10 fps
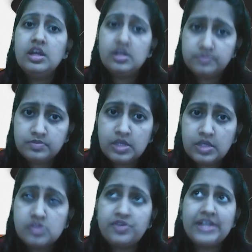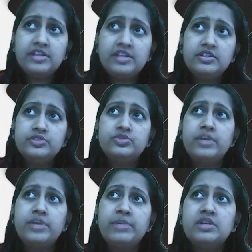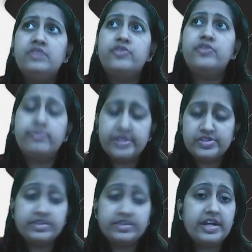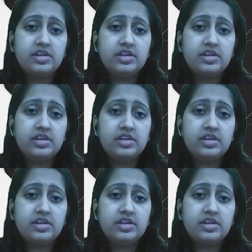So finding a new chemical formation that